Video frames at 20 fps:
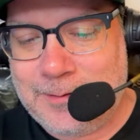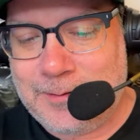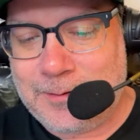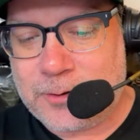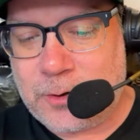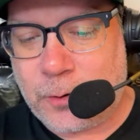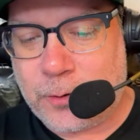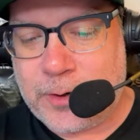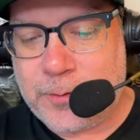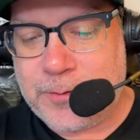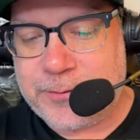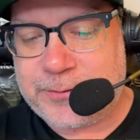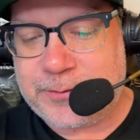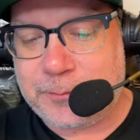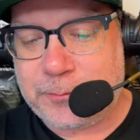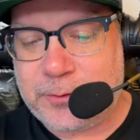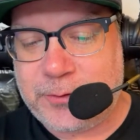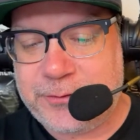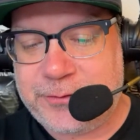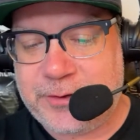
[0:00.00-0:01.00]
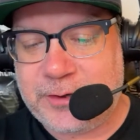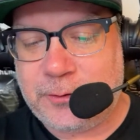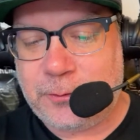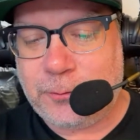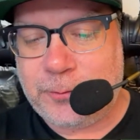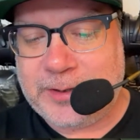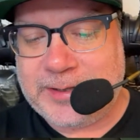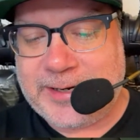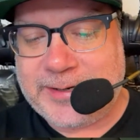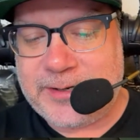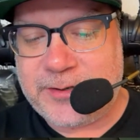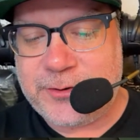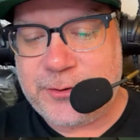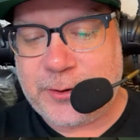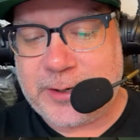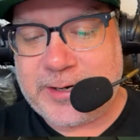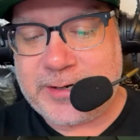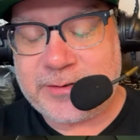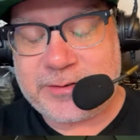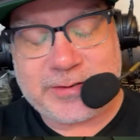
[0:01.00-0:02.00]
Corey, with some Brazil-related
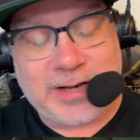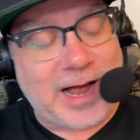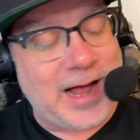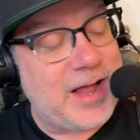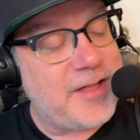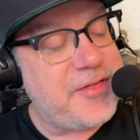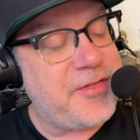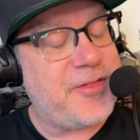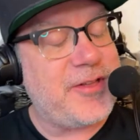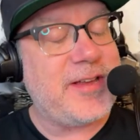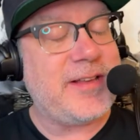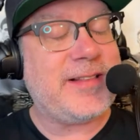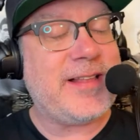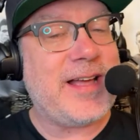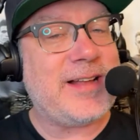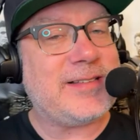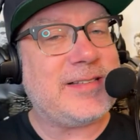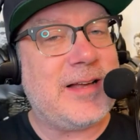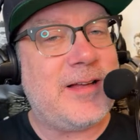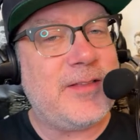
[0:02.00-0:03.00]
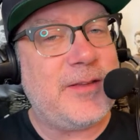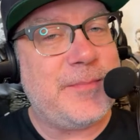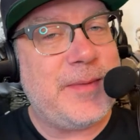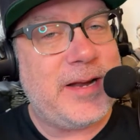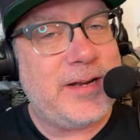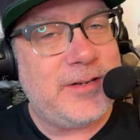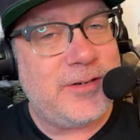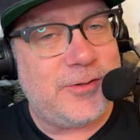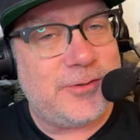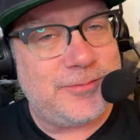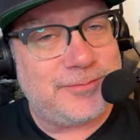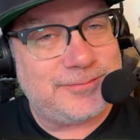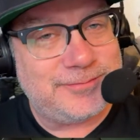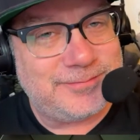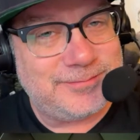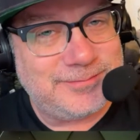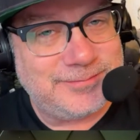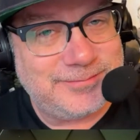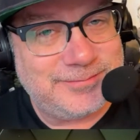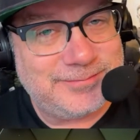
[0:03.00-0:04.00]
drinks, I think that's on the menu.
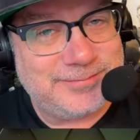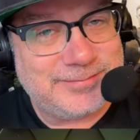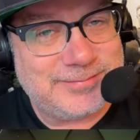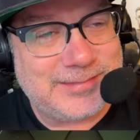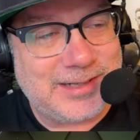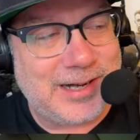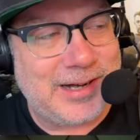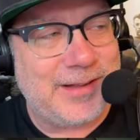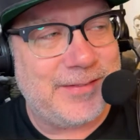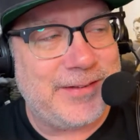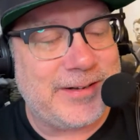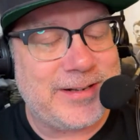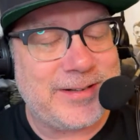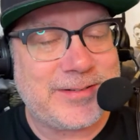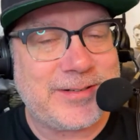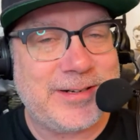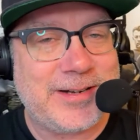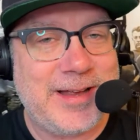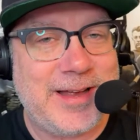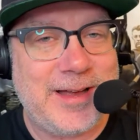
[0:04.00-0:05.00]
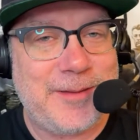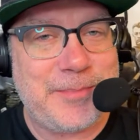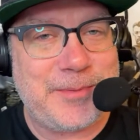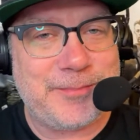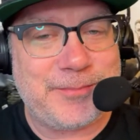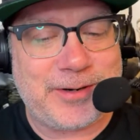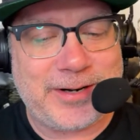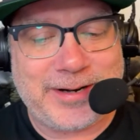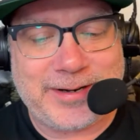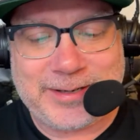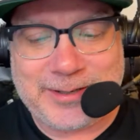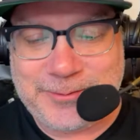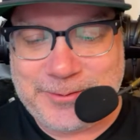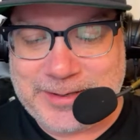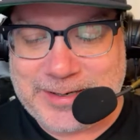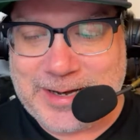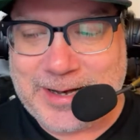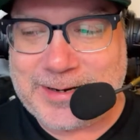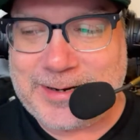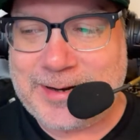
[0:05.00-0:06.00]
I think that's going to happen, Brandy. We
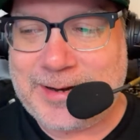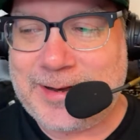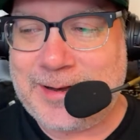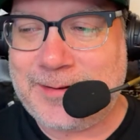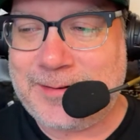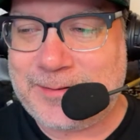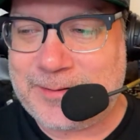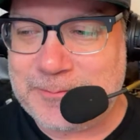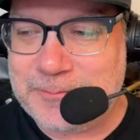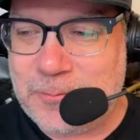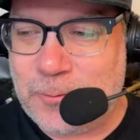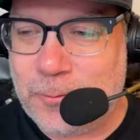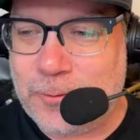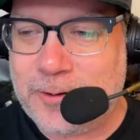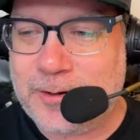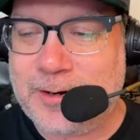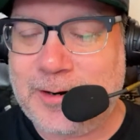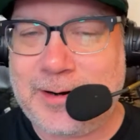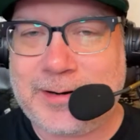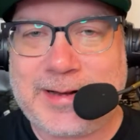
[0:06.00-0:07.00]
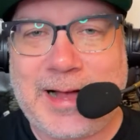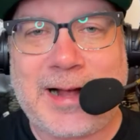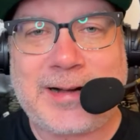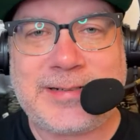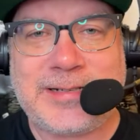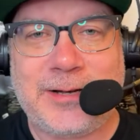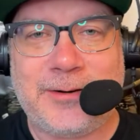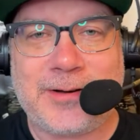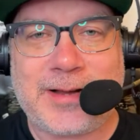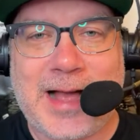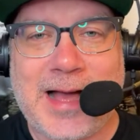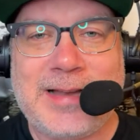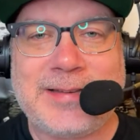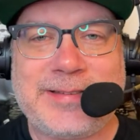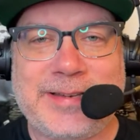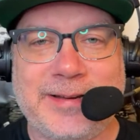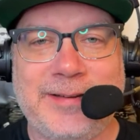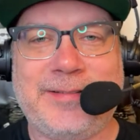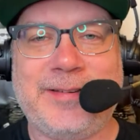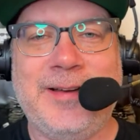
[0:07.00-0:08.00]
got to get some more cocktail
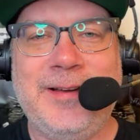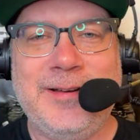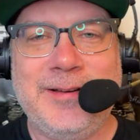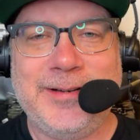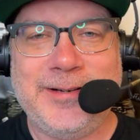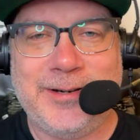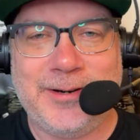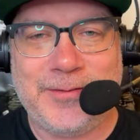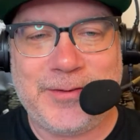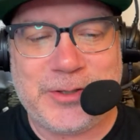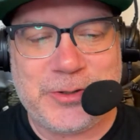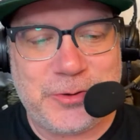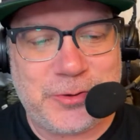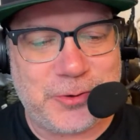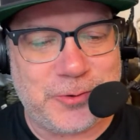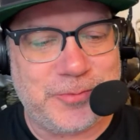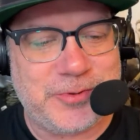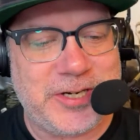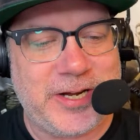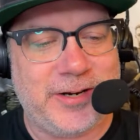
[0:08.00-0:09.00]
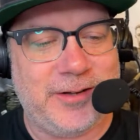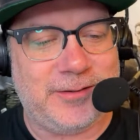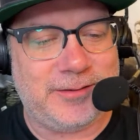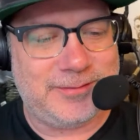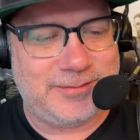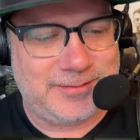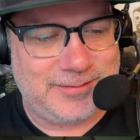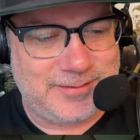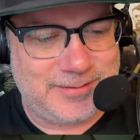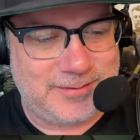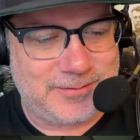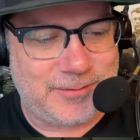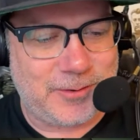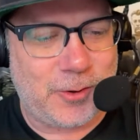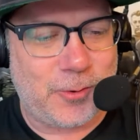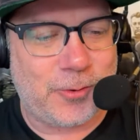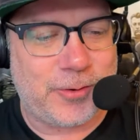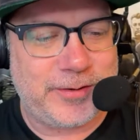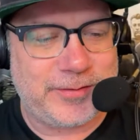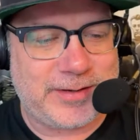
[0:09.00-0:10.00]
content here on the YouTube channel.
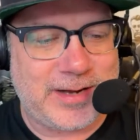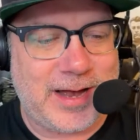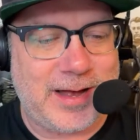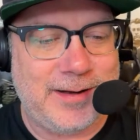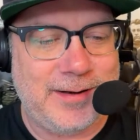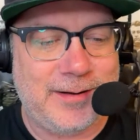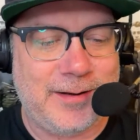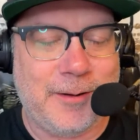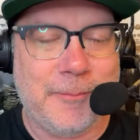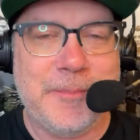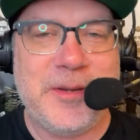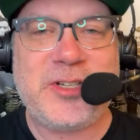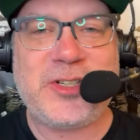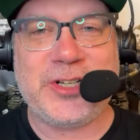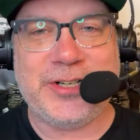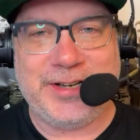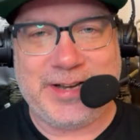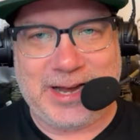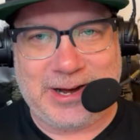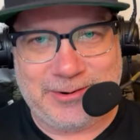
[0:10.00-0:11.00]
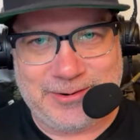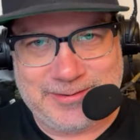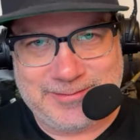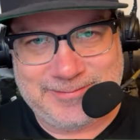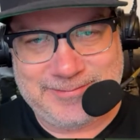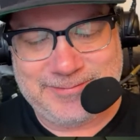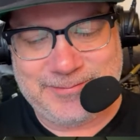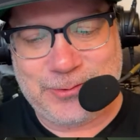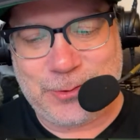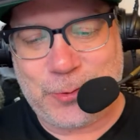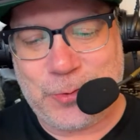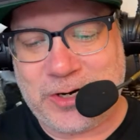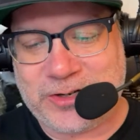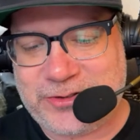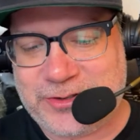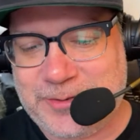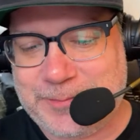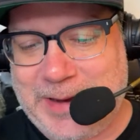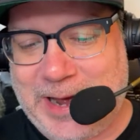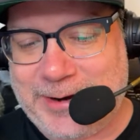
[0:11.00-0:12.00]
Corey's got a mission now. No
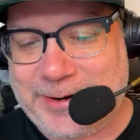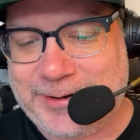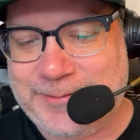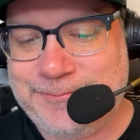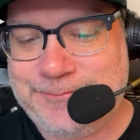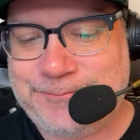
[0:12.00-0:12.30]
question about it.